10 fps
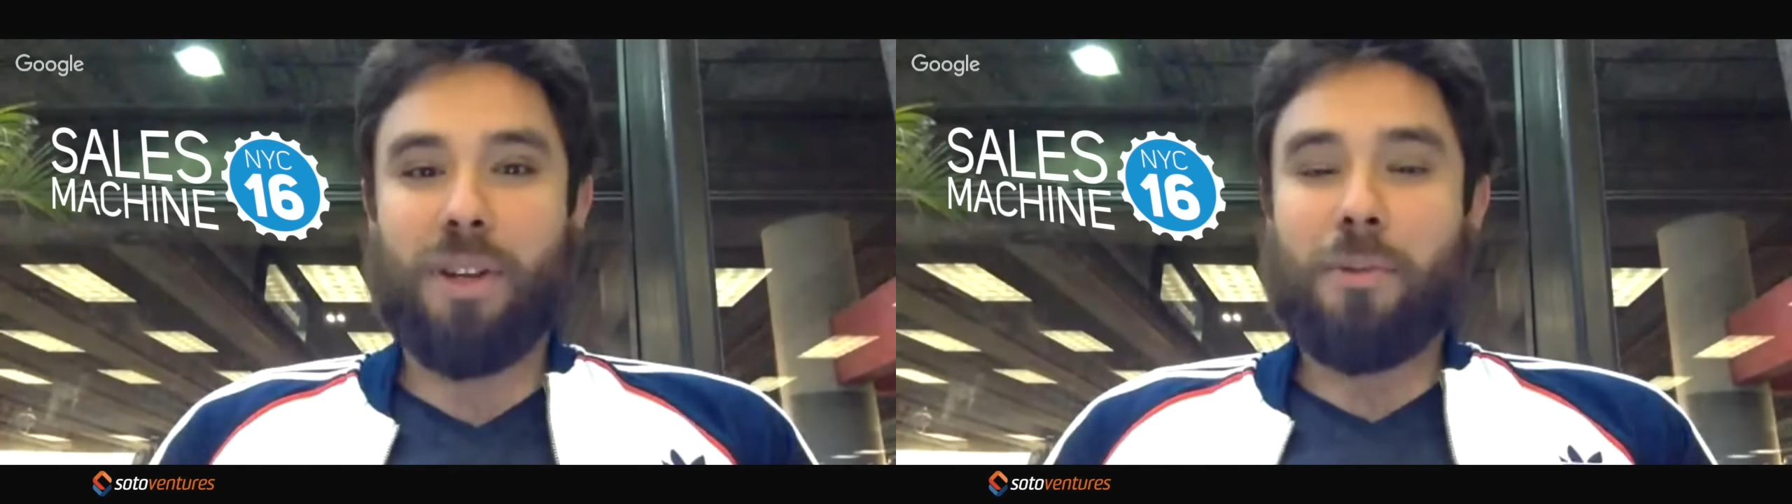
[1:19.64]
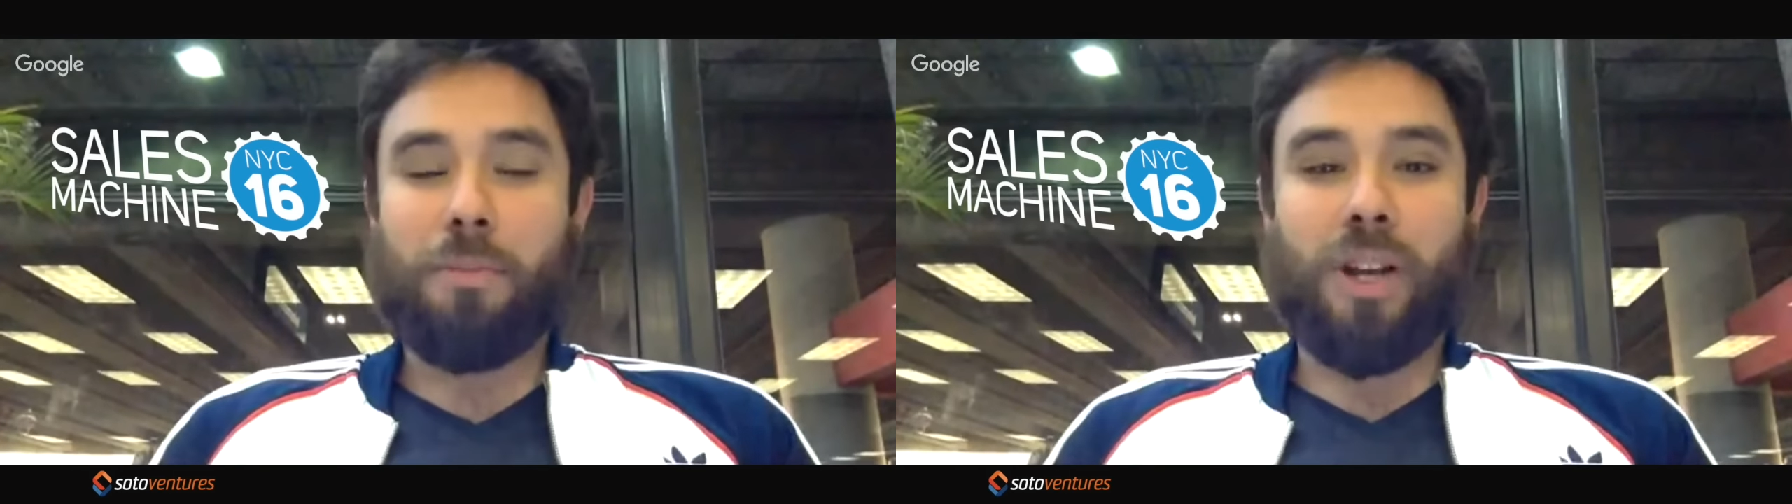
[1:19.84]

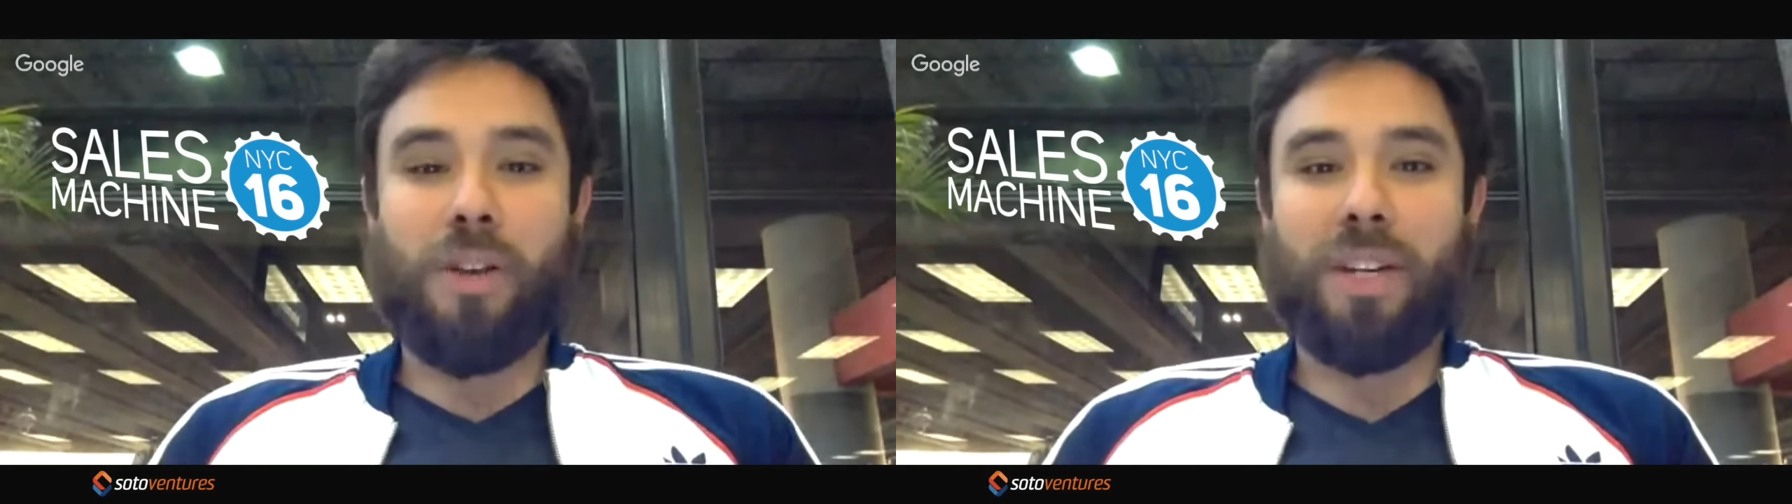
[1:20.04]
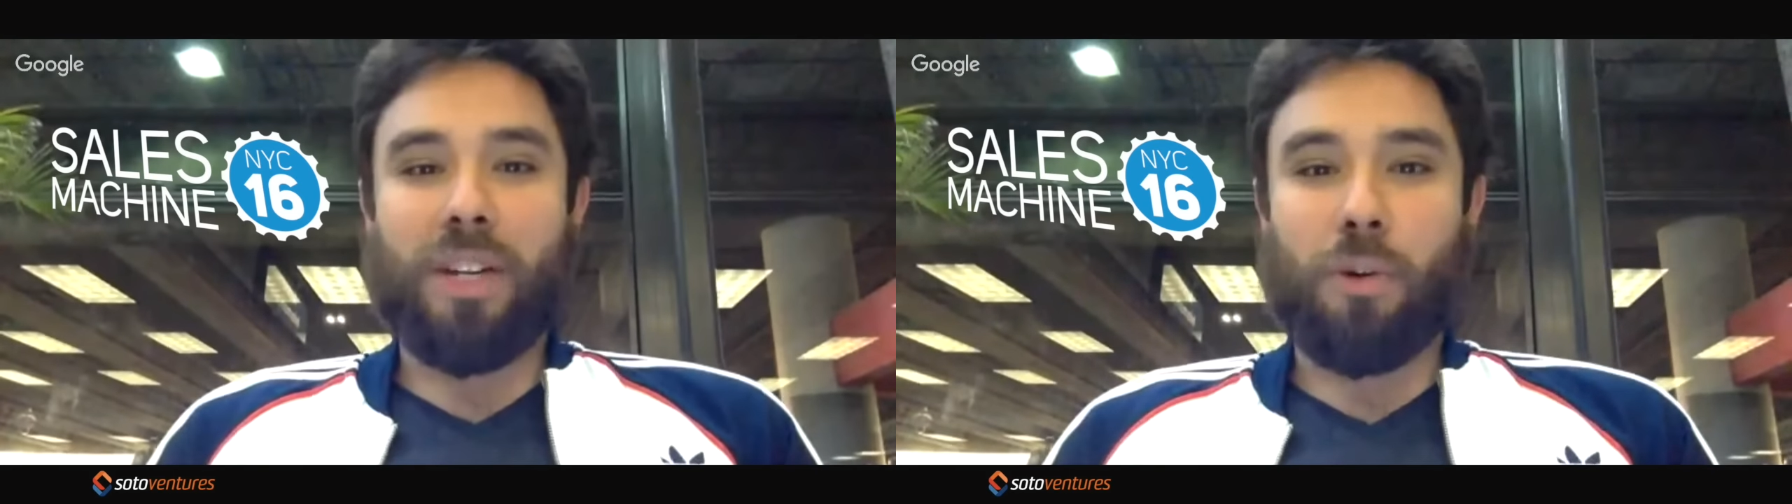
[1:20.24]
but you have
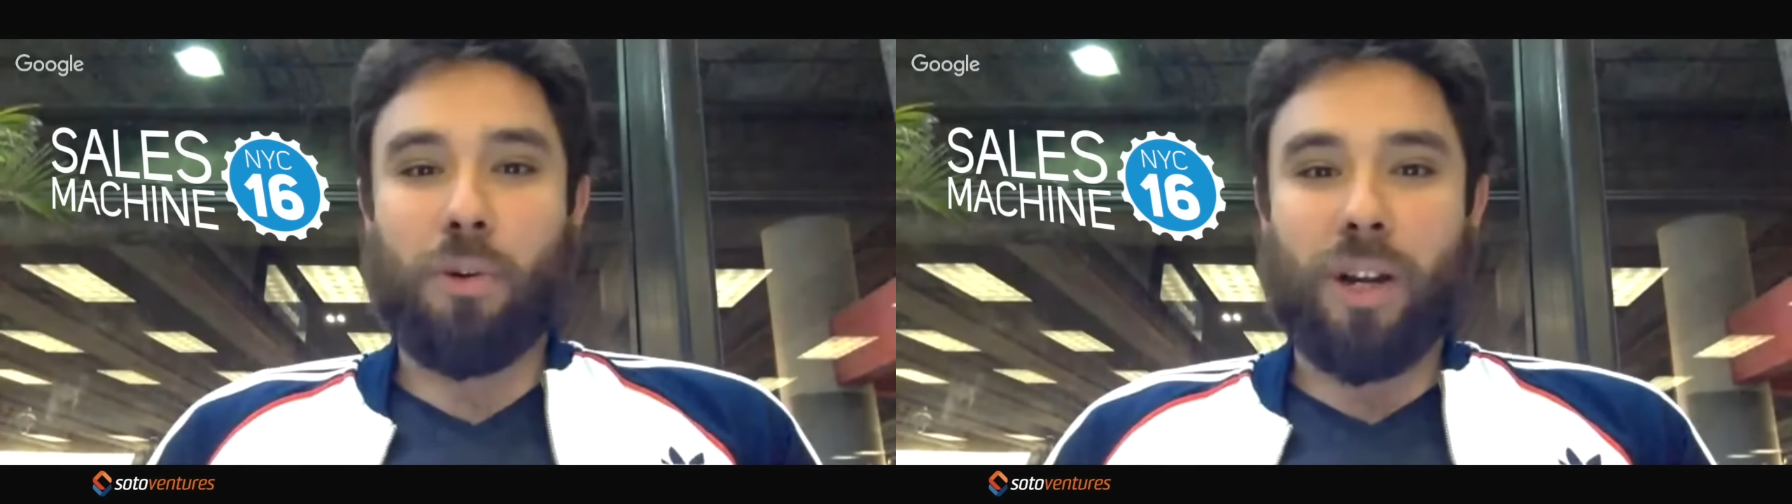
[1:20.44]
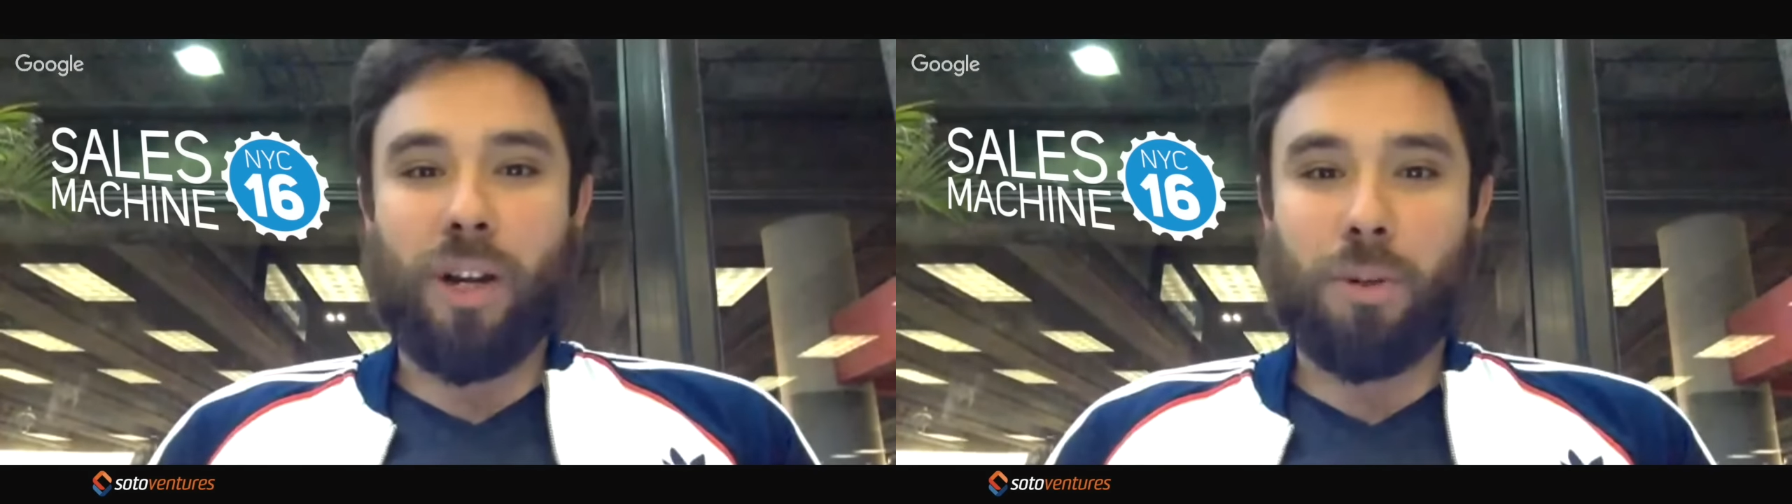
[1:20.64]
an
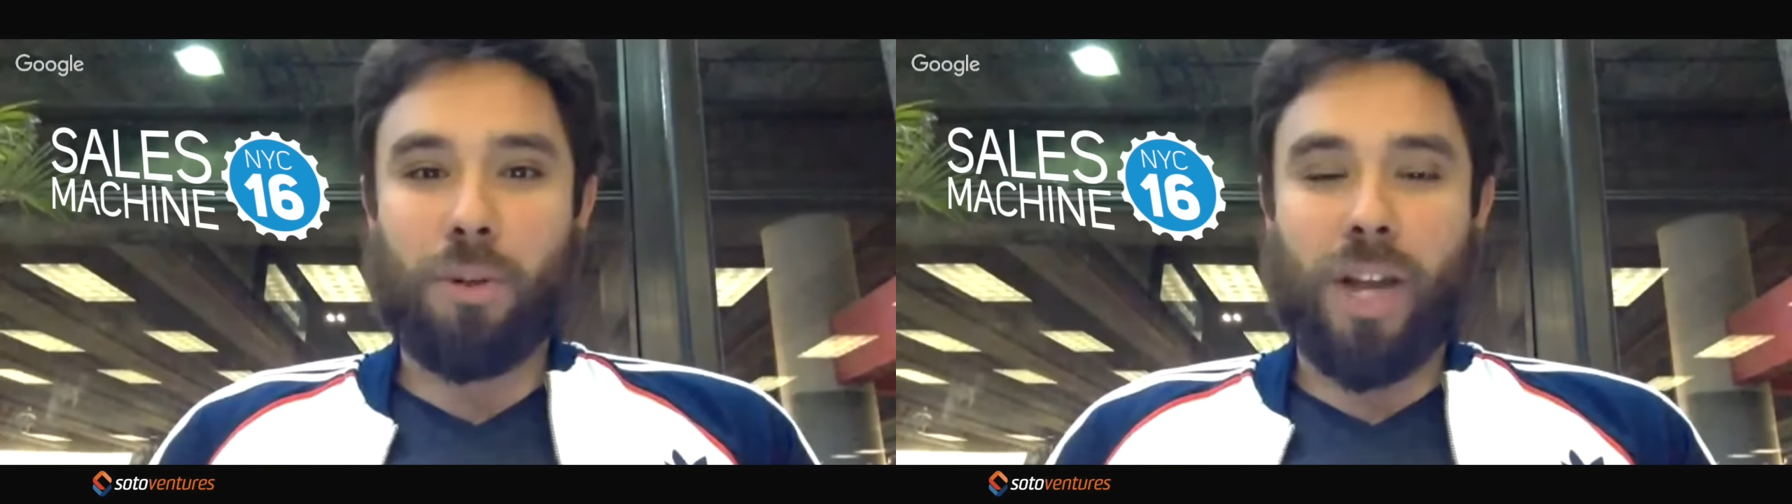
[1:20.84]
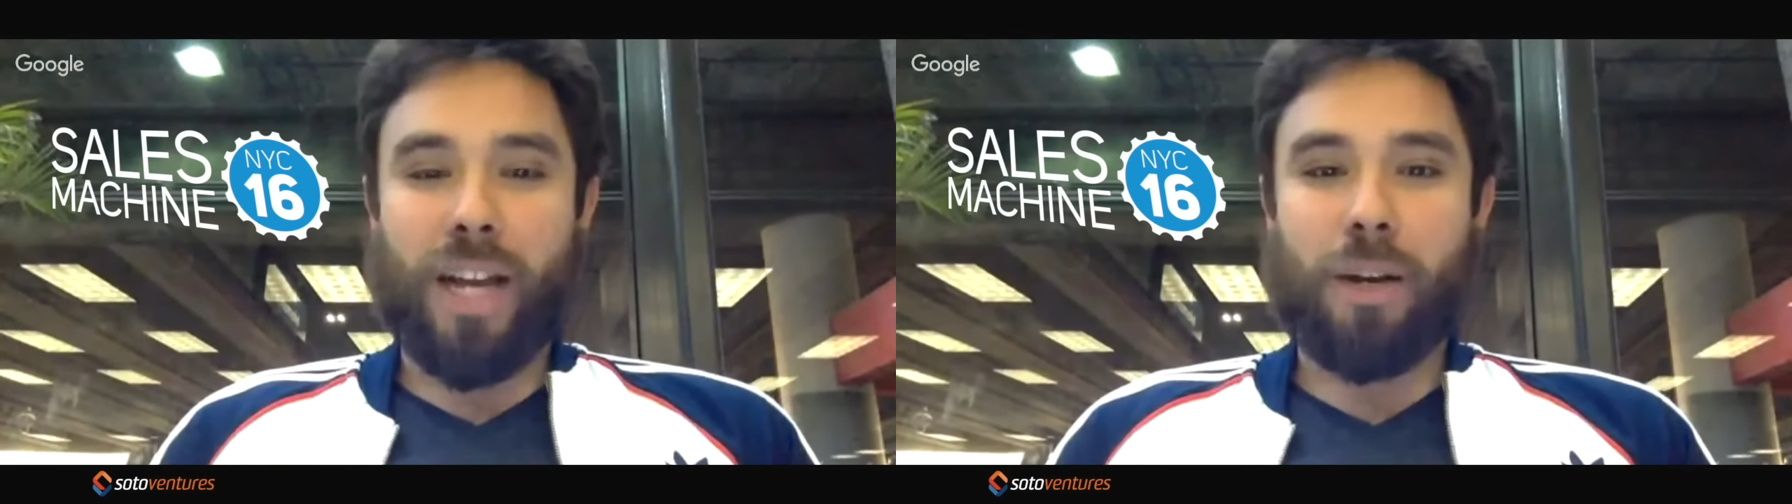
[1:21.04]

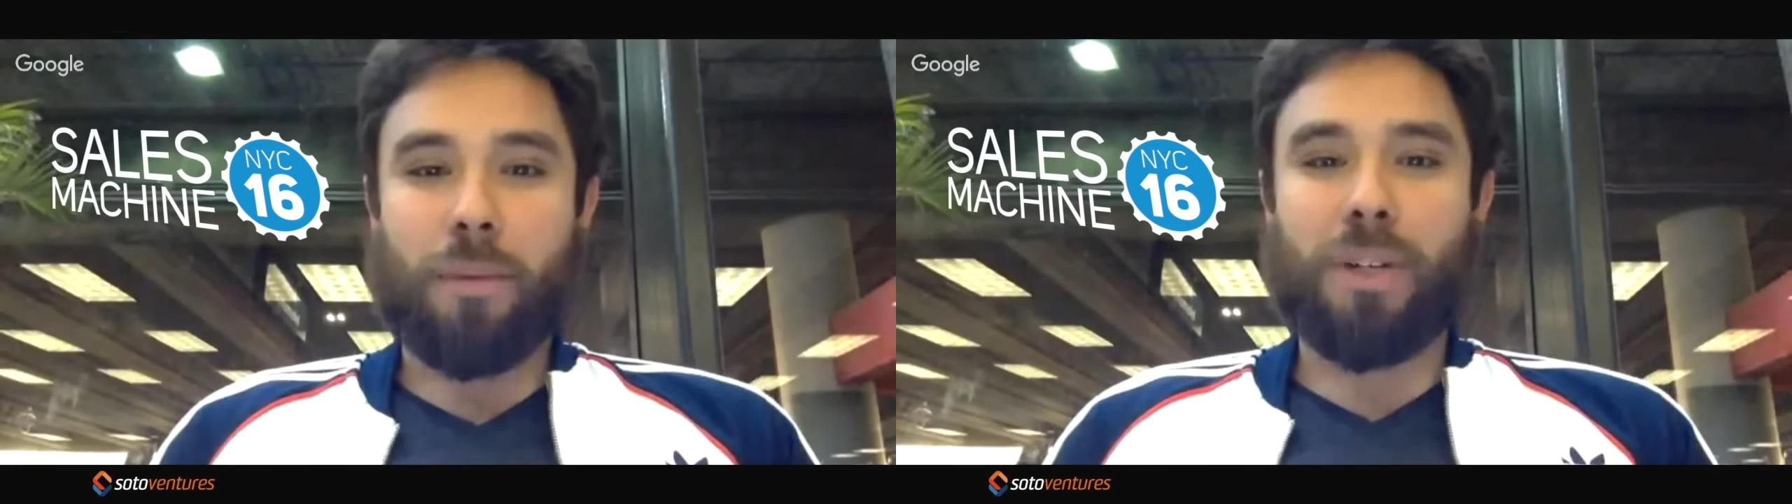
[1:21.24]
incredible lineup.